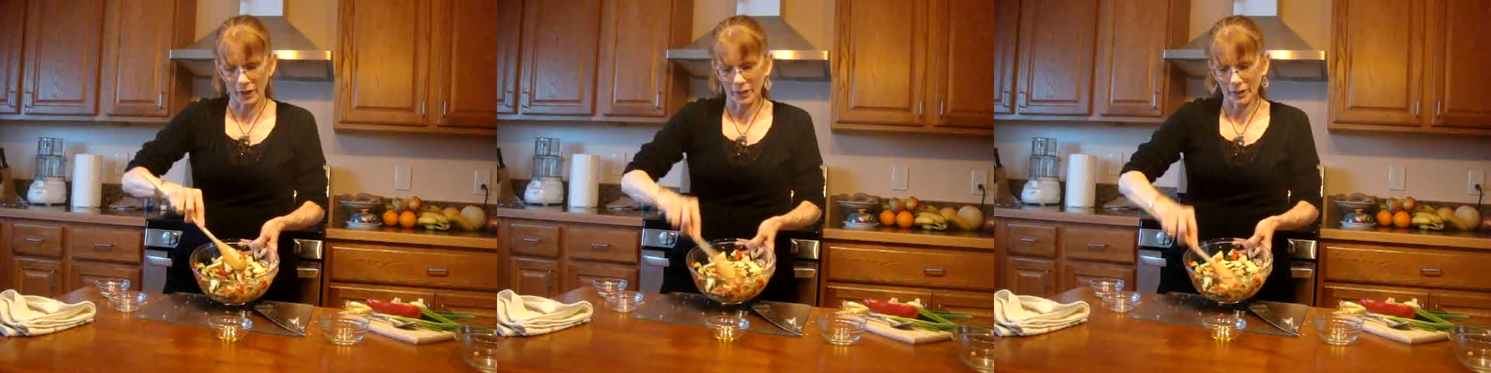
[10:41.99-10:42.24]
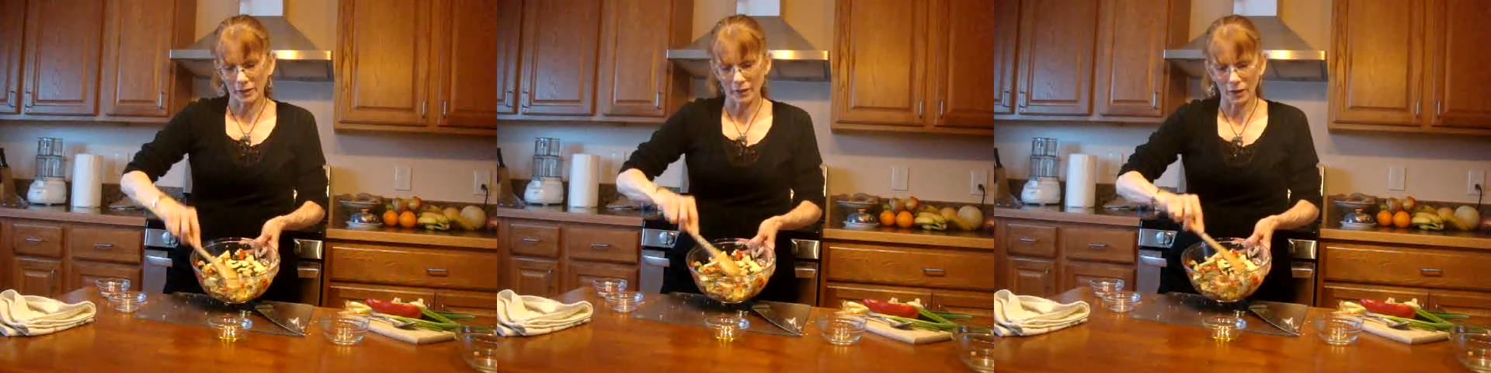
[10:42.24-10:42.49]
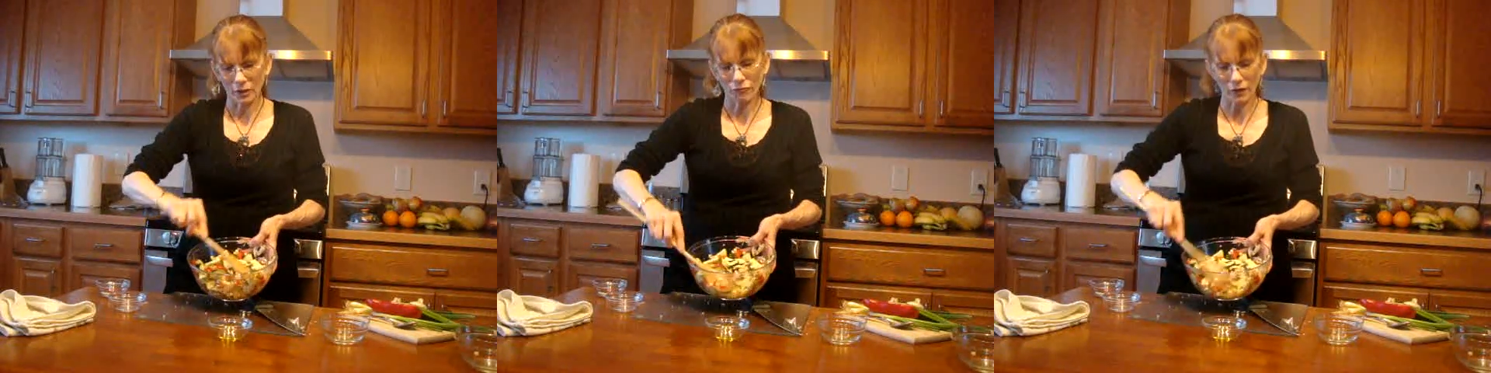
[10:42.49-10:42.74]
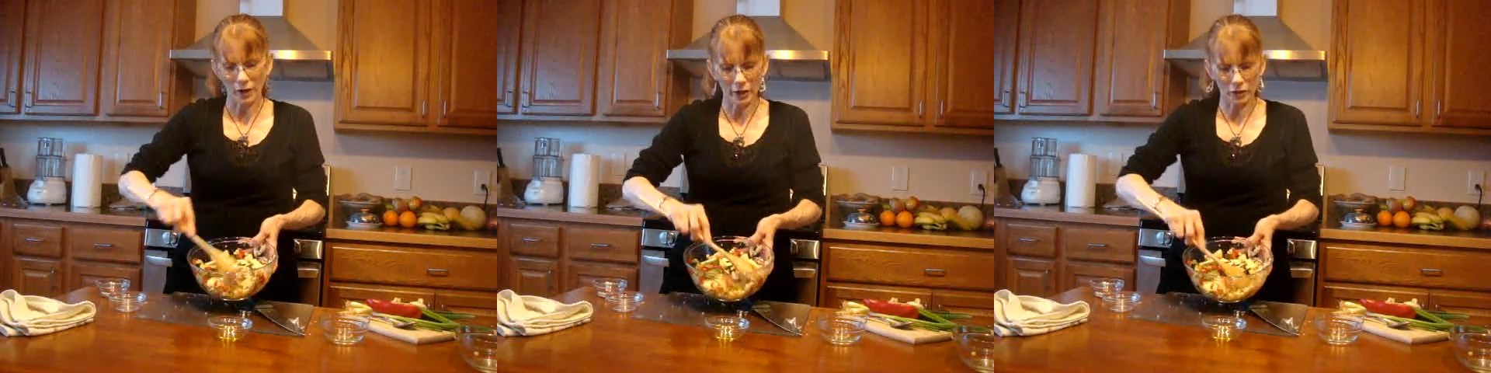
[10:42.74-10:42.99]
Anything
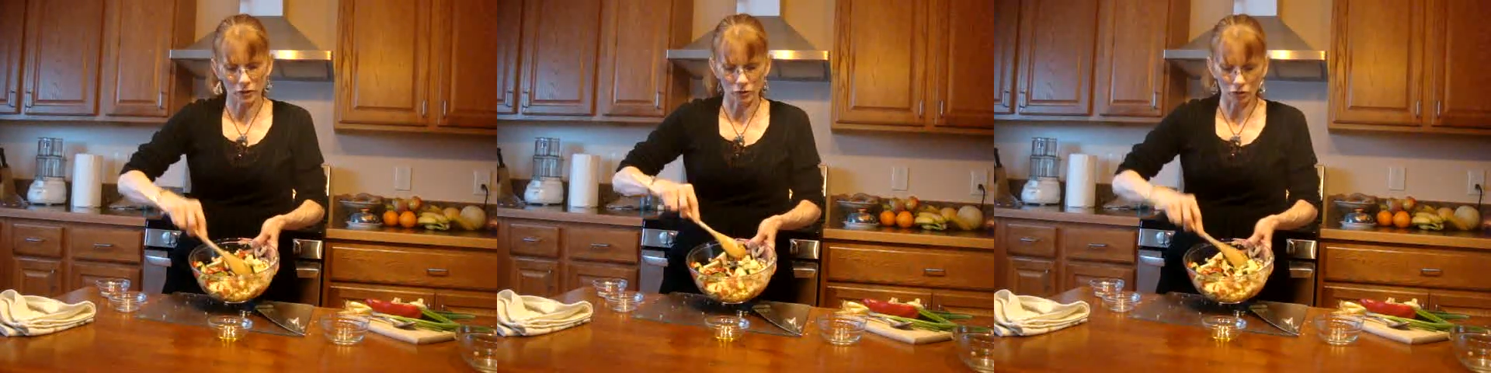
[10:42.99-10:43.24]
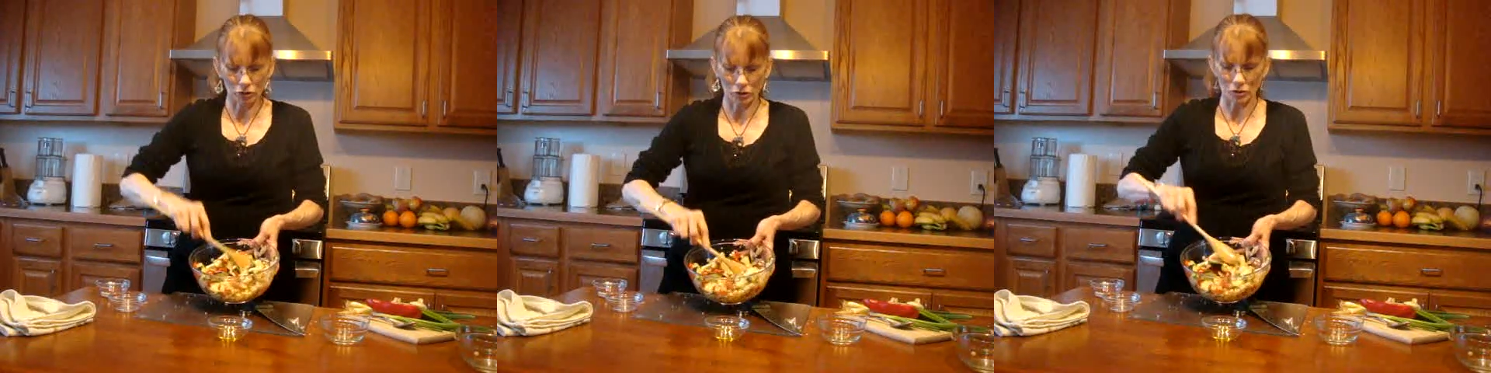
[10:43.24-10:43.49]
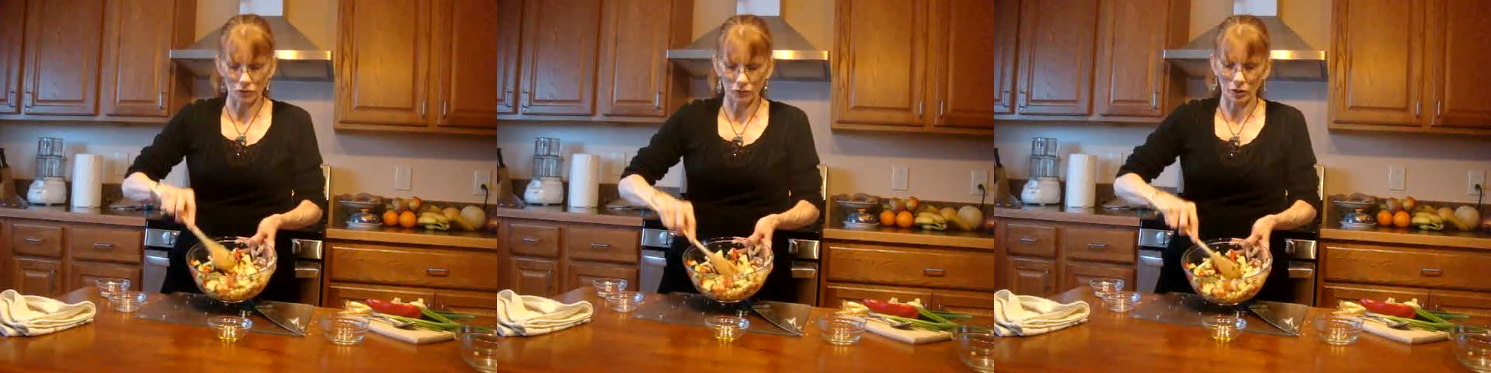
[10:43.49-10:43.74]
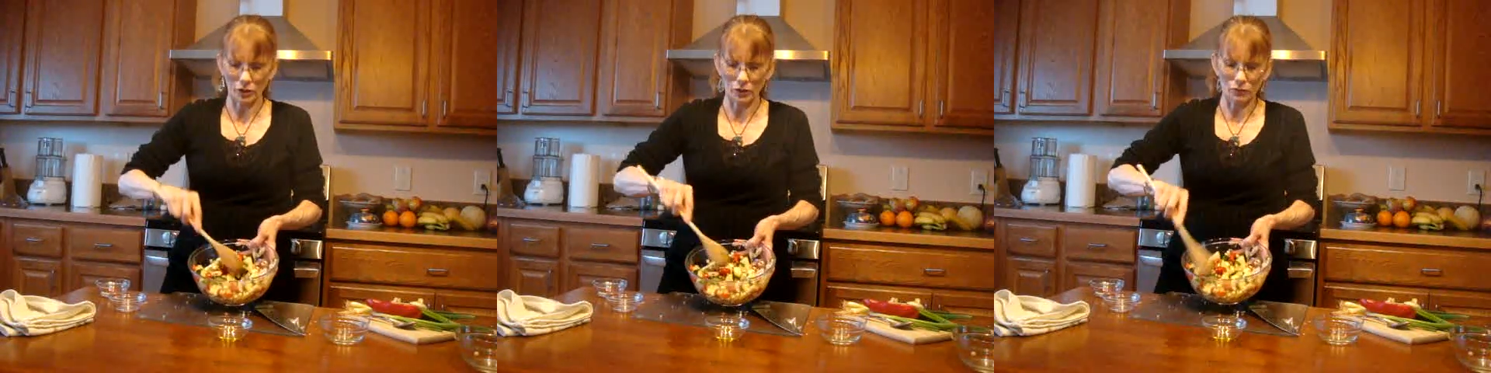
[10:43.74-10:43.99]
fired or cooked
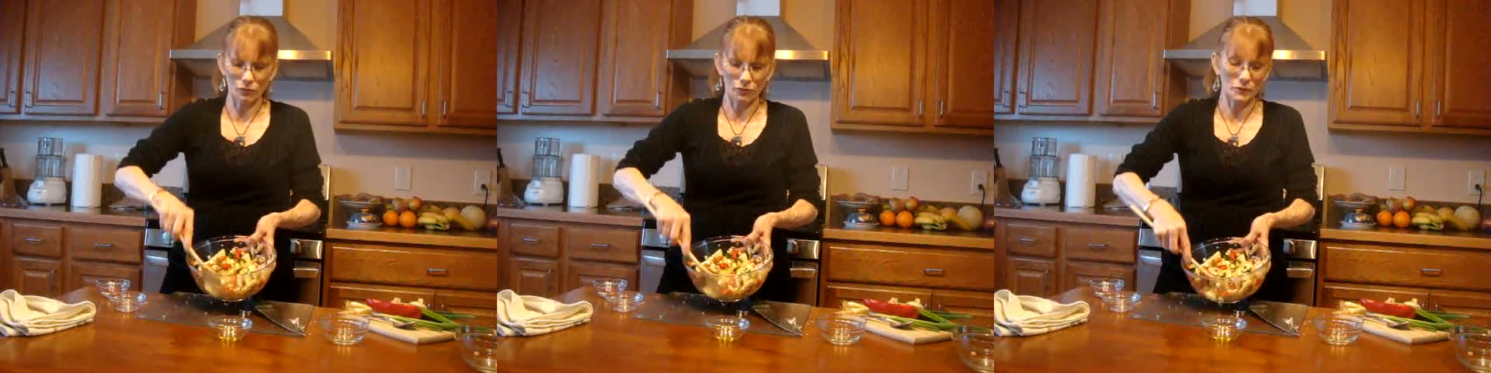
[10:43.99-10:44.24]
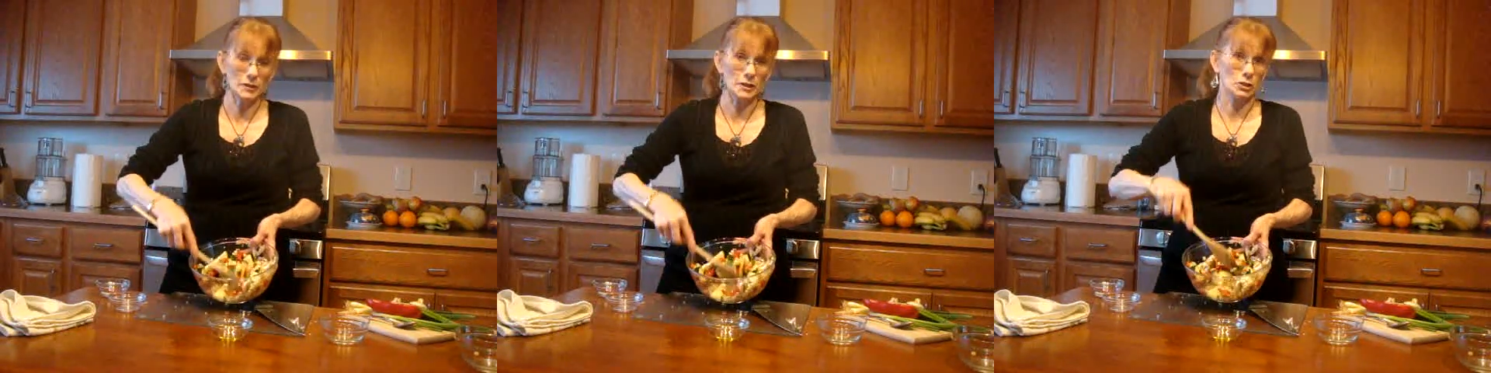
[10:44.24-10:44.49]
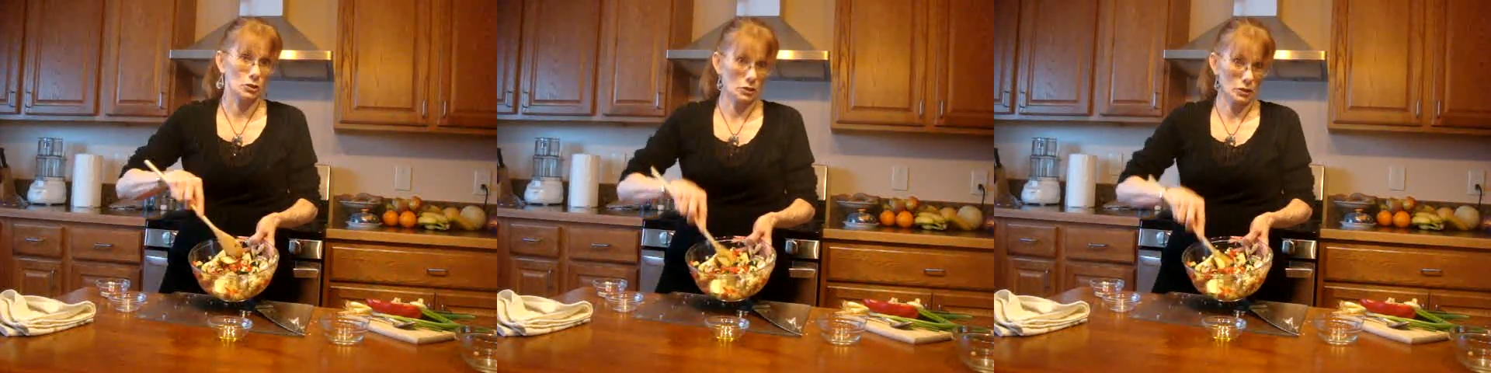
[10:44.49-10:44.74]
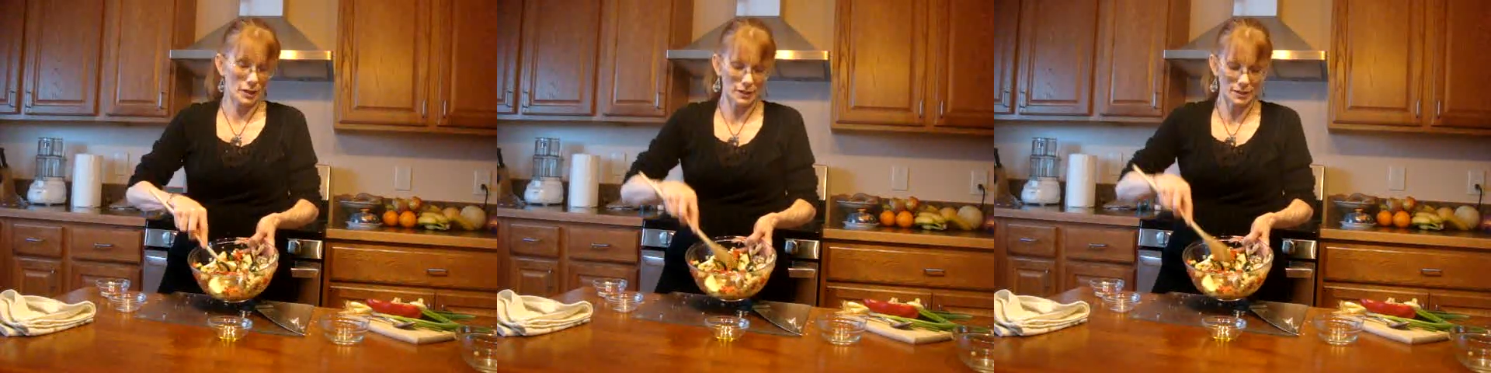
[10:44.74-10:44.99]
over 115
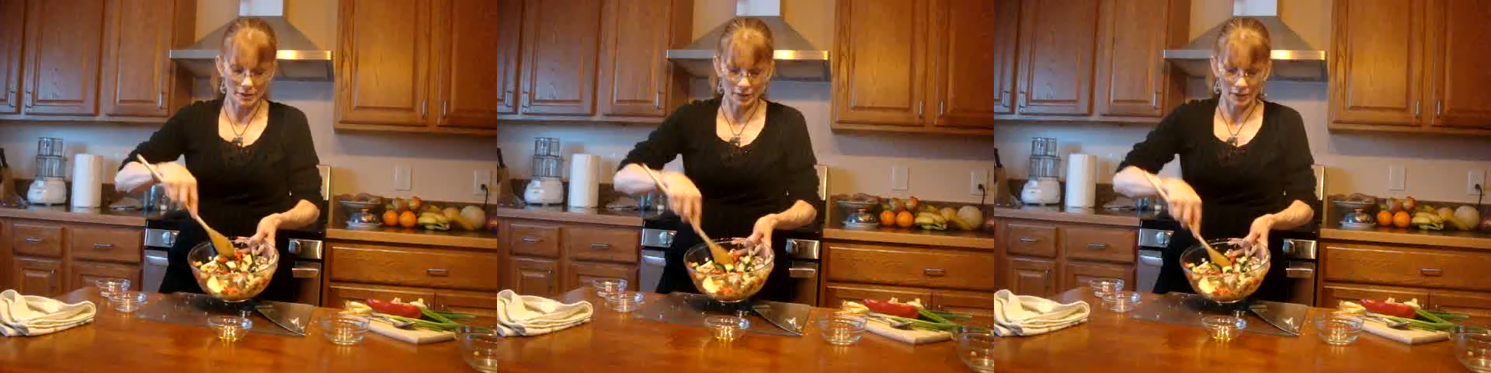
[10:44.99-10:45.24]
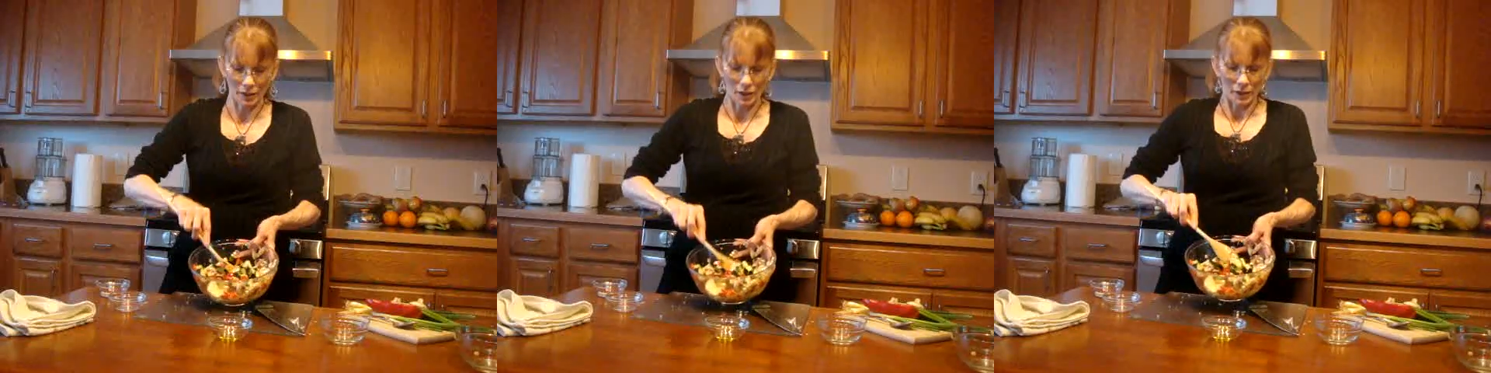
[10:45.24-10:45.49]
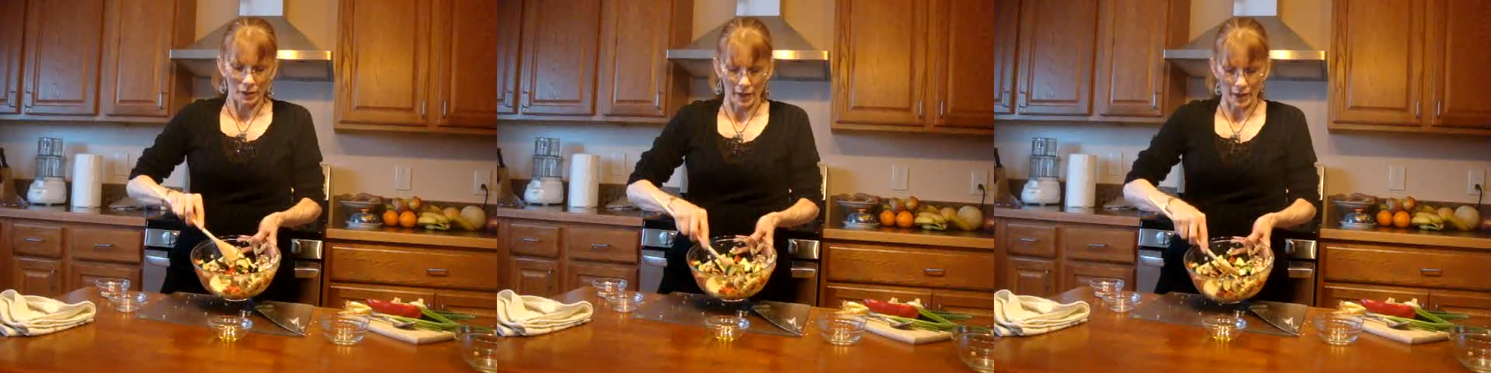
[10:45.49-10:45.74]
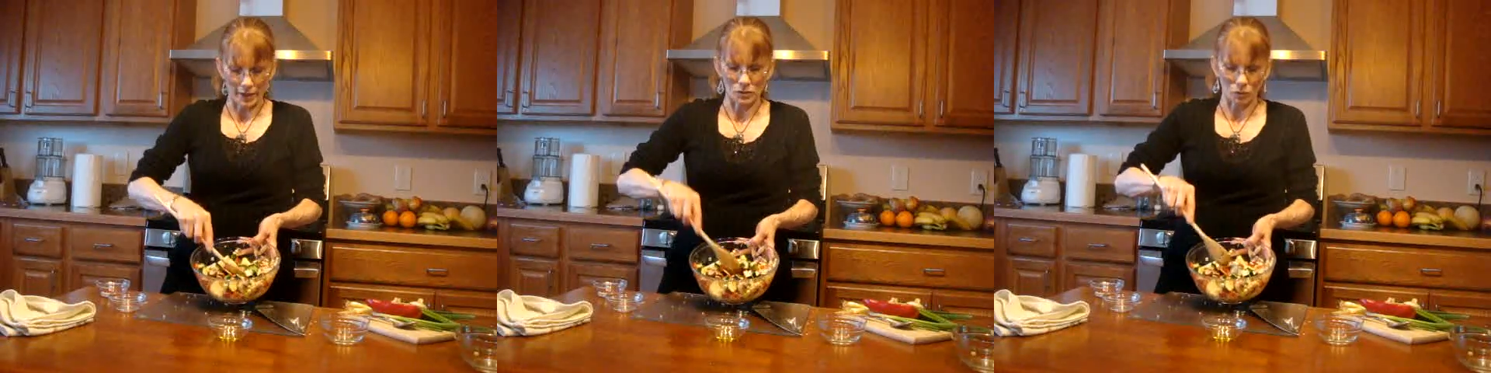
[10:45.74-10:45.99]
degrees,
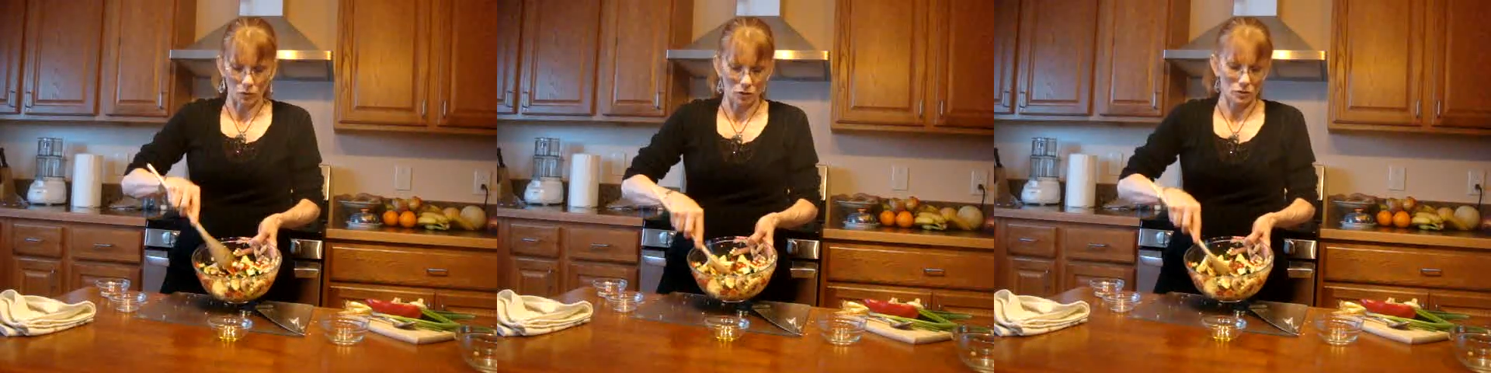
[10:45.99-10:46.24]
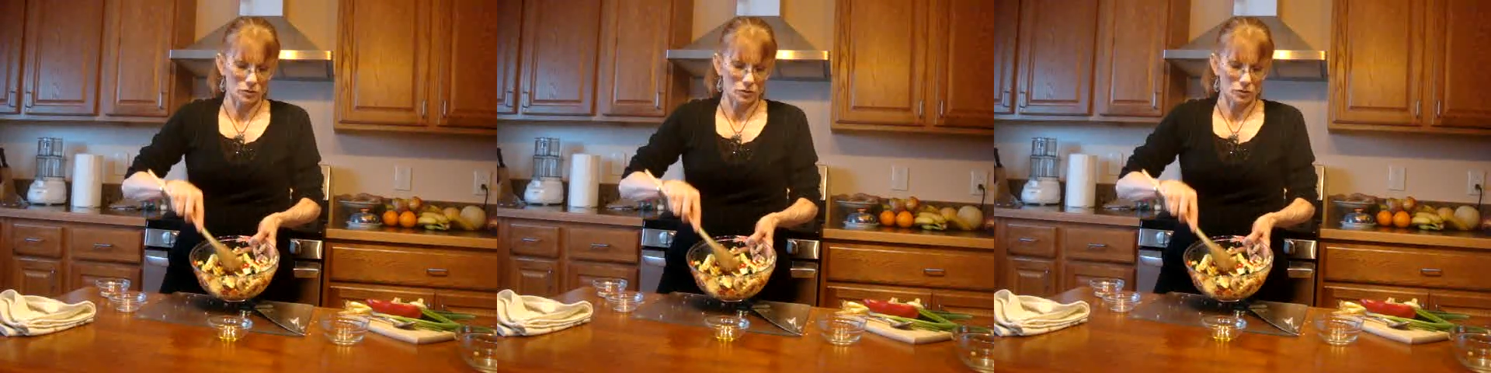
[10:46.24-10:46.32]
that's when